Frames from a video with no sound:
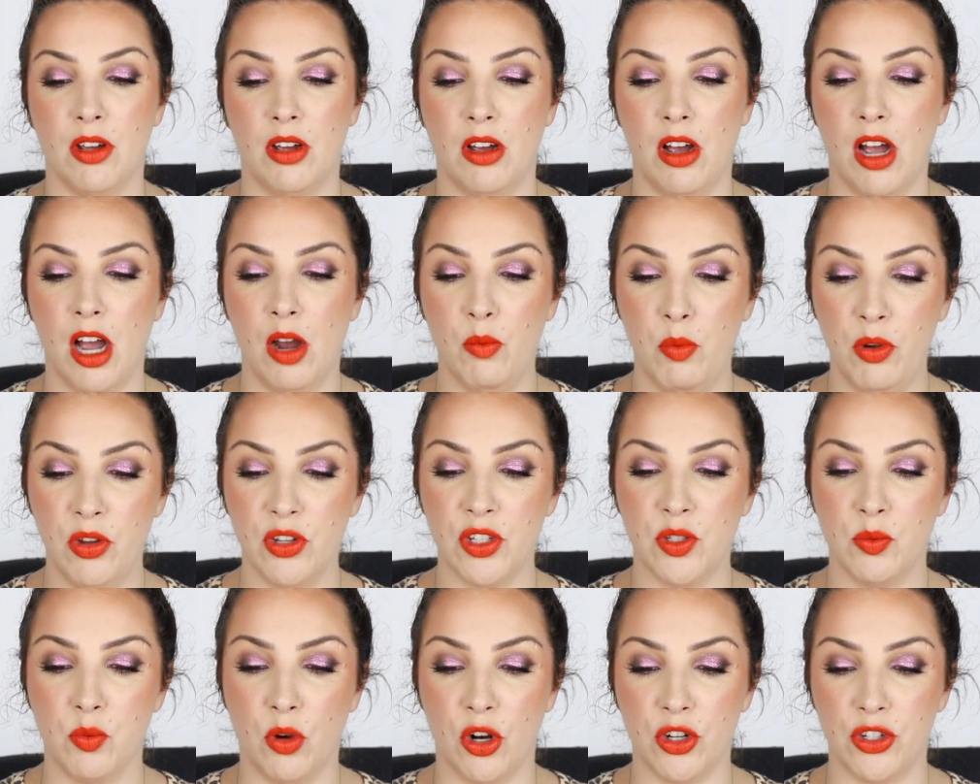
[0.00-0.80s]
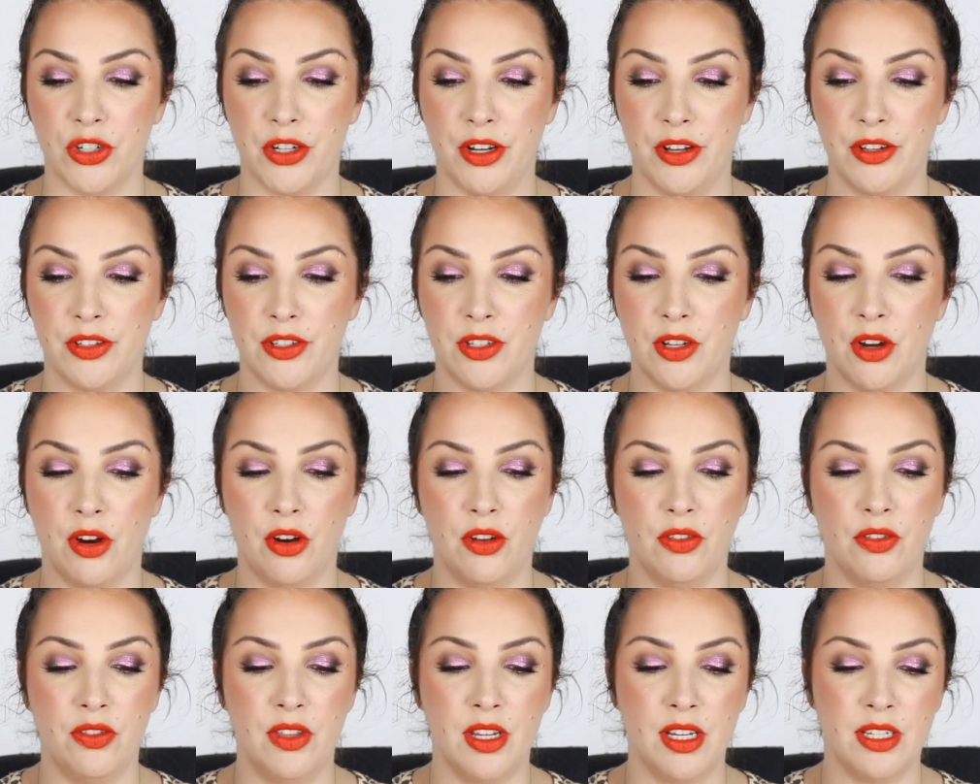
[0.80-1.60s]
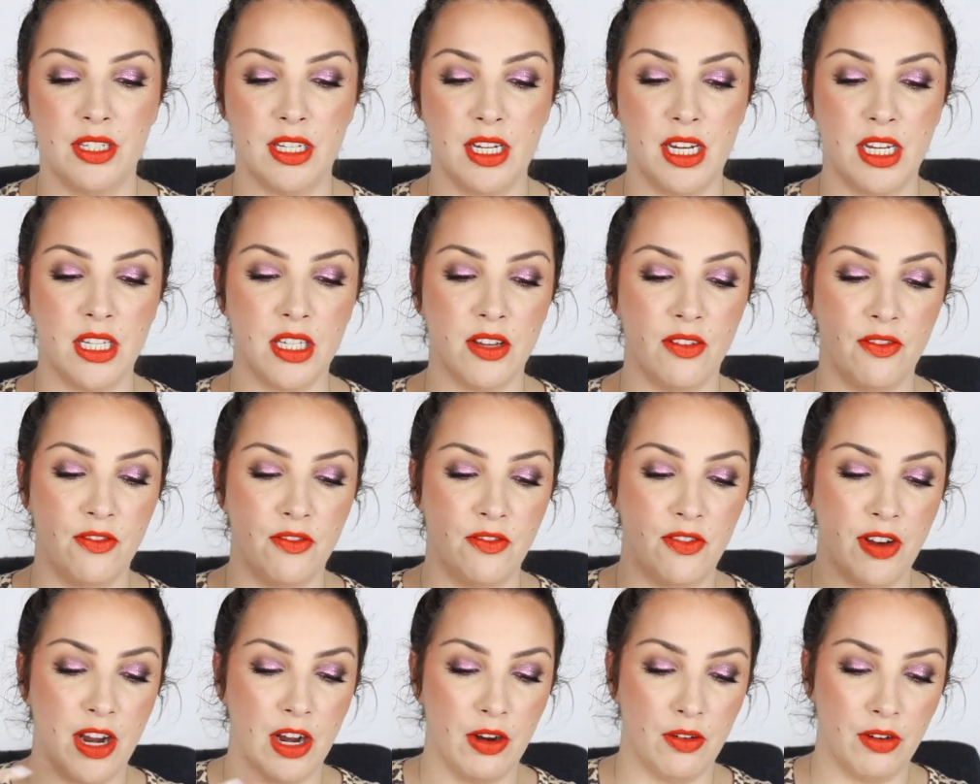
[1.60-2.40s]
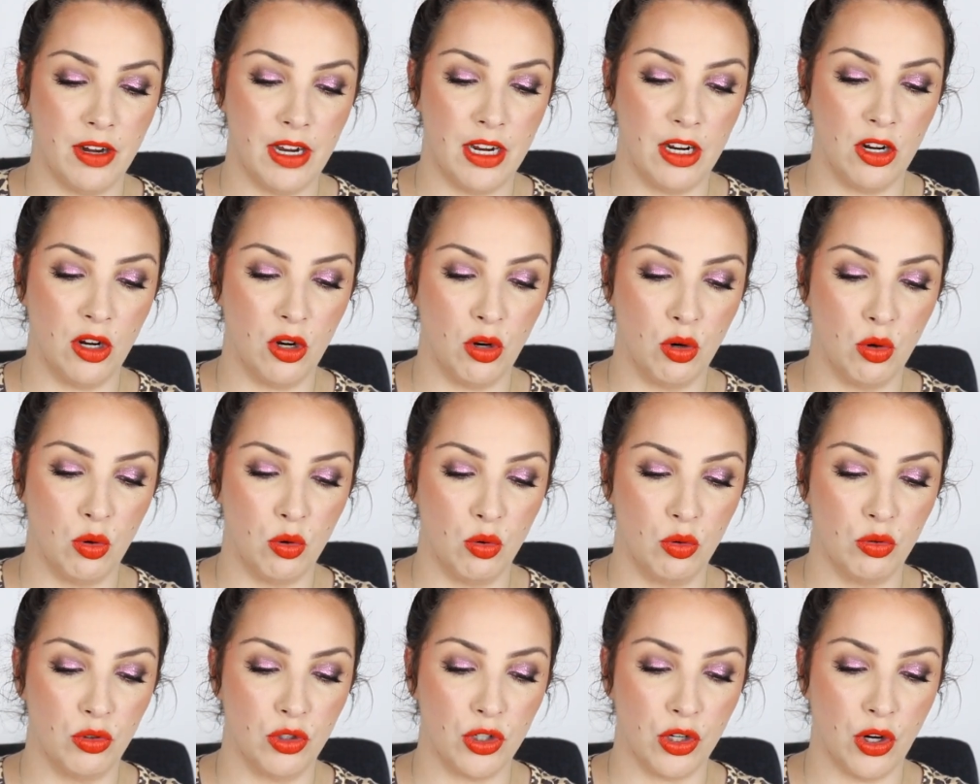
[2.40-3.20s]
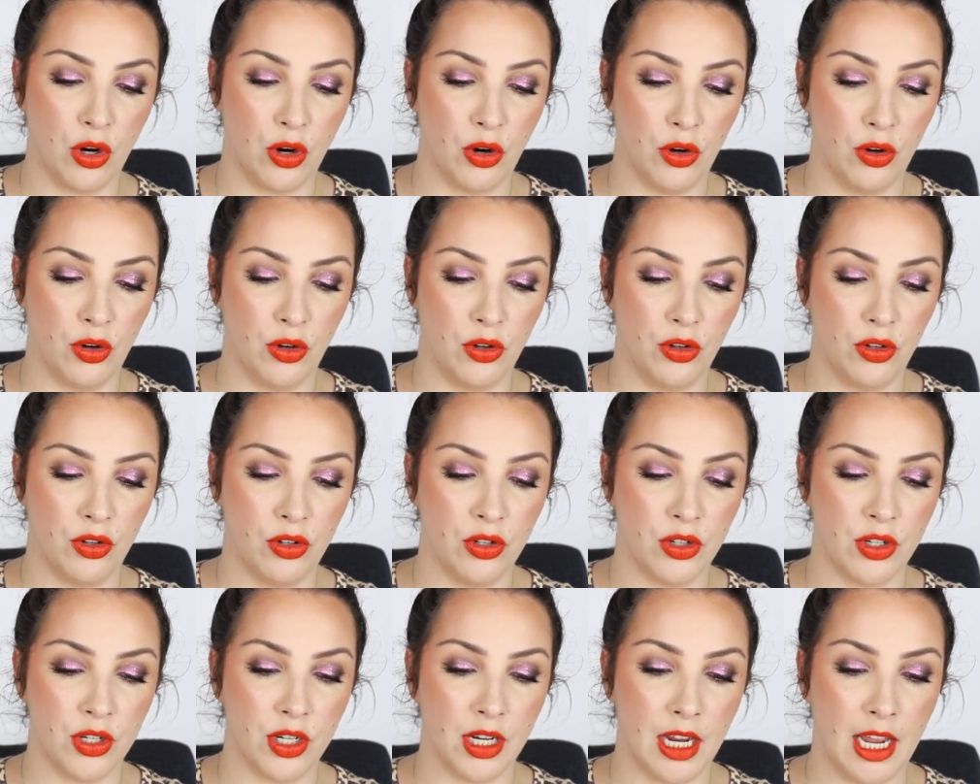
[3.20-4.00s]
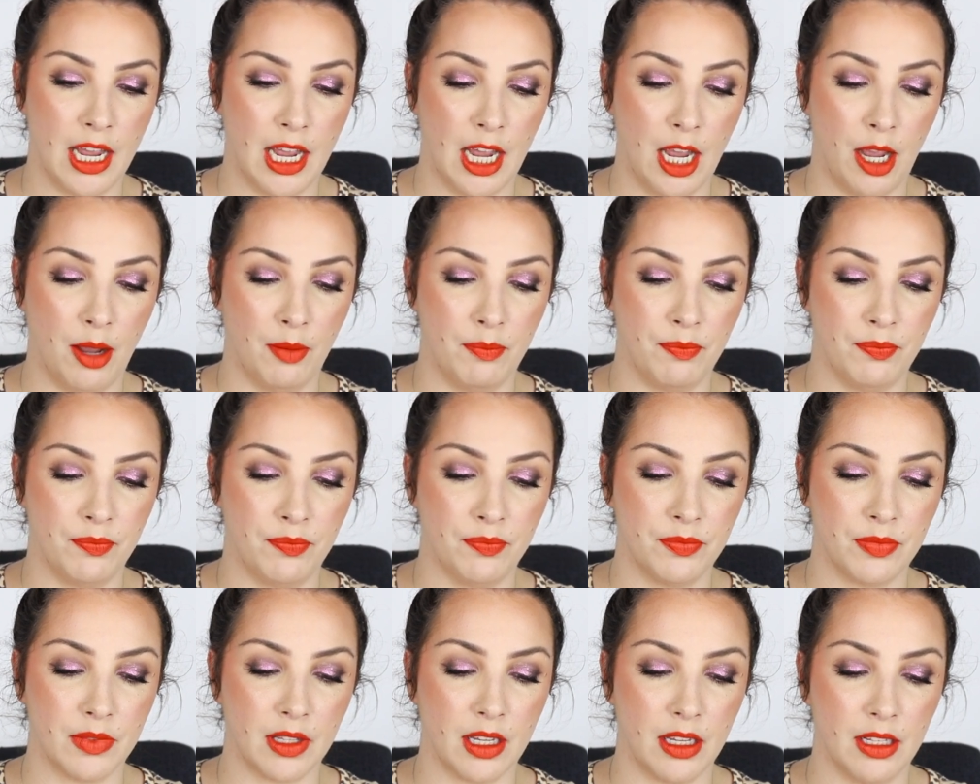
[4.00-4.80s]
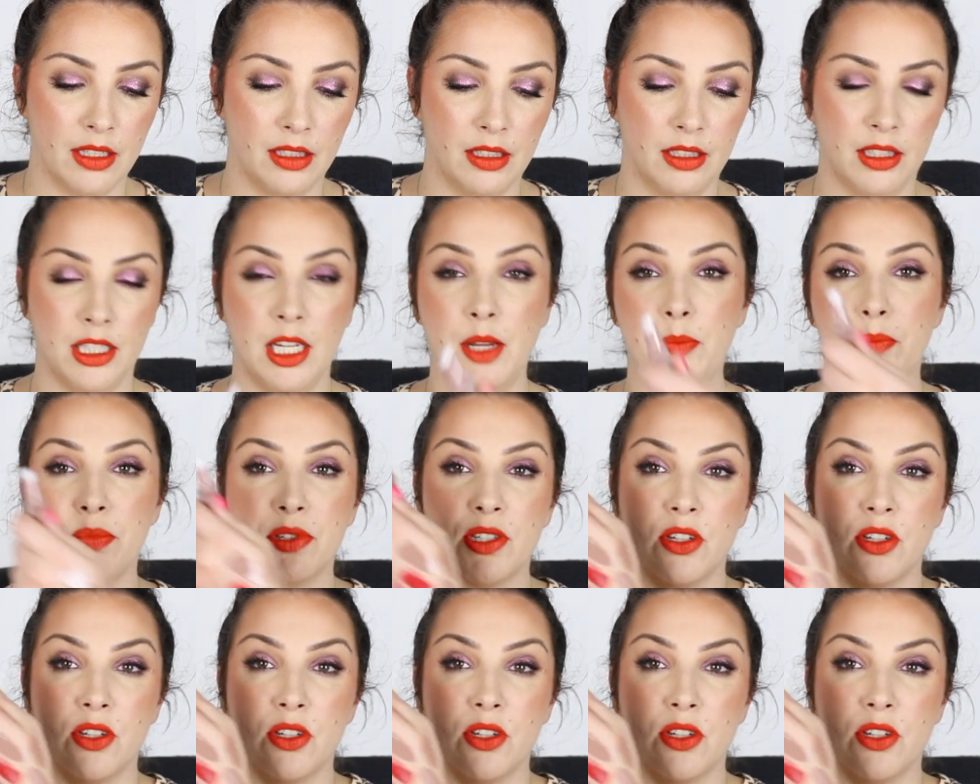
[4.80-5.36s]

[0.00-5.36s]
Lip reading: I will swatch it. So this is a very cool toned lip.